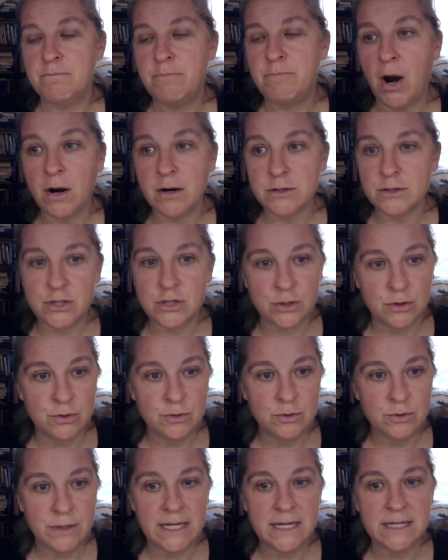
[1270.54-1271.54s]
Part two
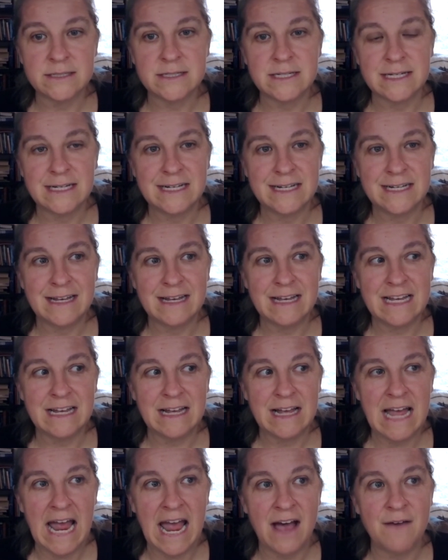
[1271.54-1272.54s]
is
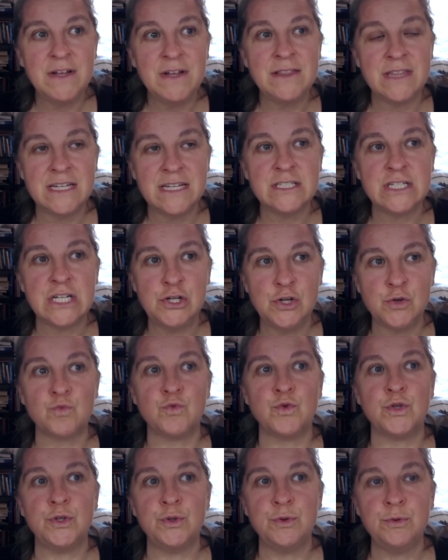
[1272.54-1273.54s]
having things in your
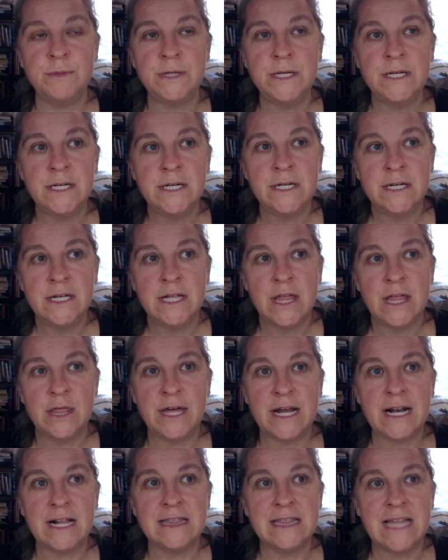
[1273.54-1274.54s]
room
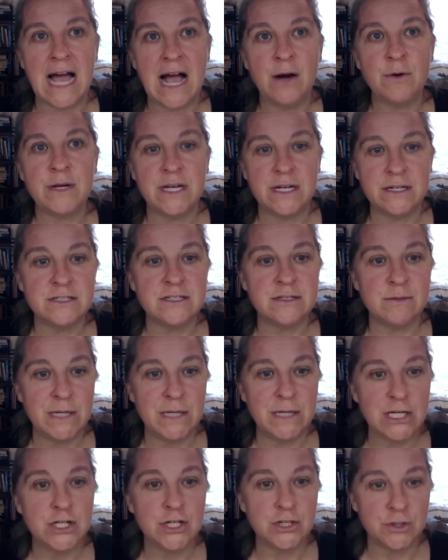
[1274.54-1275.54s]
that allow kids to be
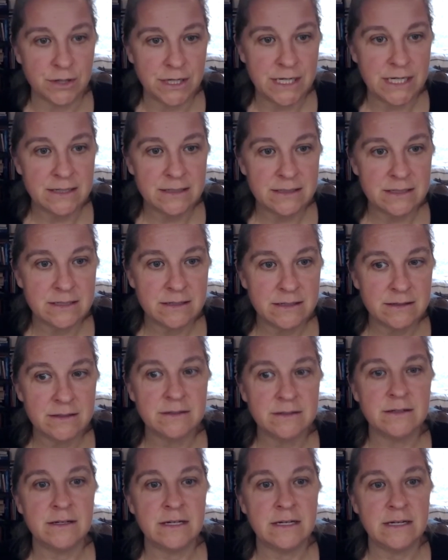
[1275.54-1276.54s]
curious
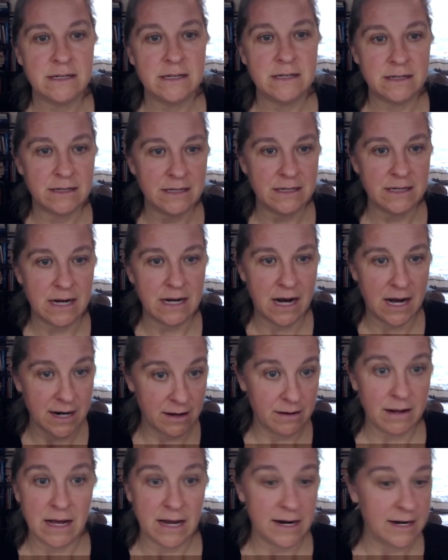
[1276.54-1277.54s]
on
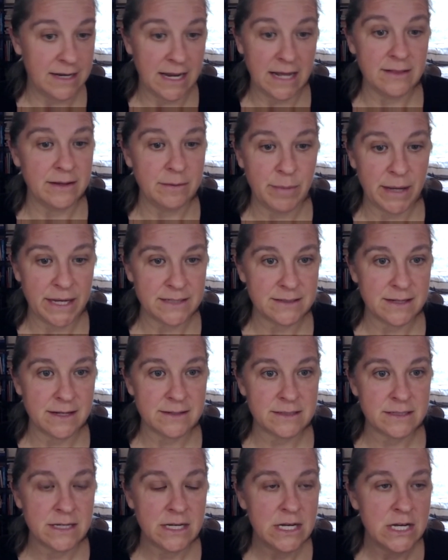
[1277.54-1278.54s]
a daily
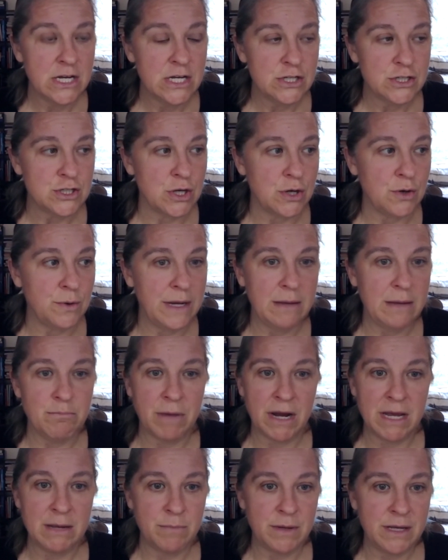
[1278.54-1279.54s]
basis. So it
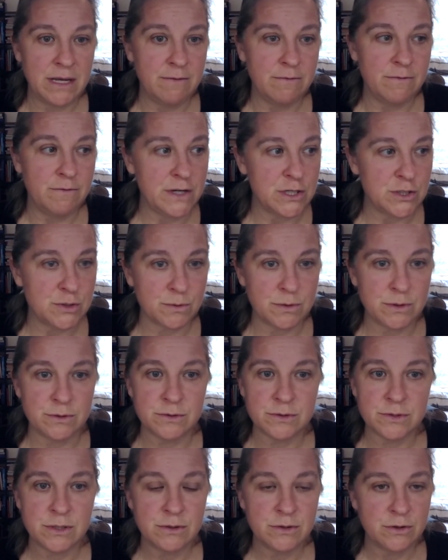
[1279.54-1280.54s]
might be
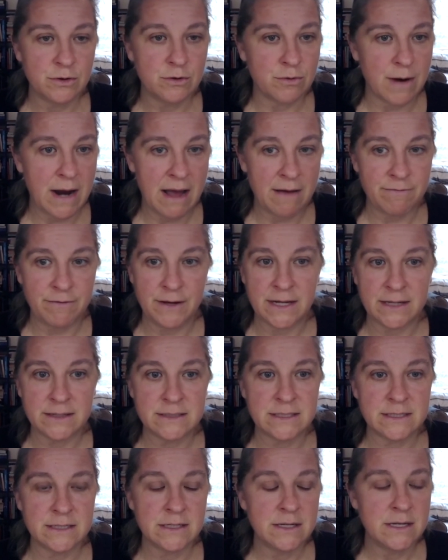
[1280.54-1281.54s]
visuals,
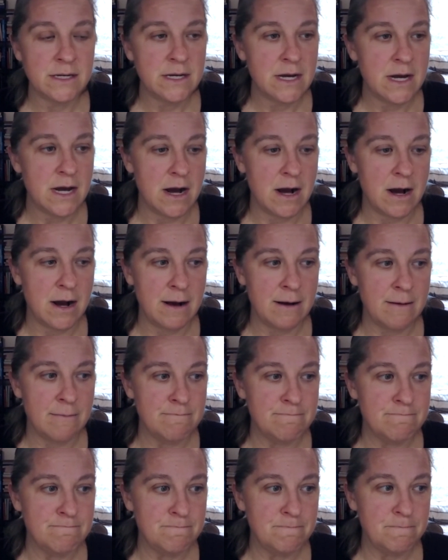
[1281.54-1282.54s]
graphics,
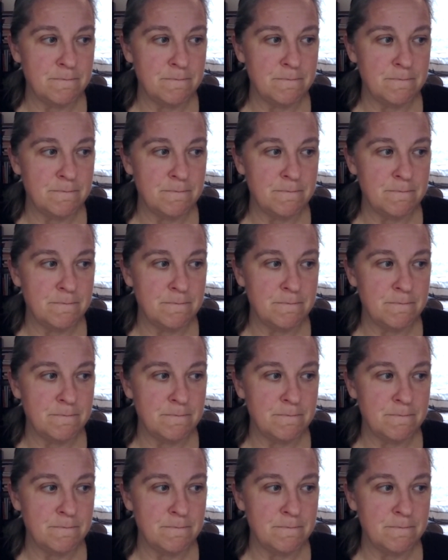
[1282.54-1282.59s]
um,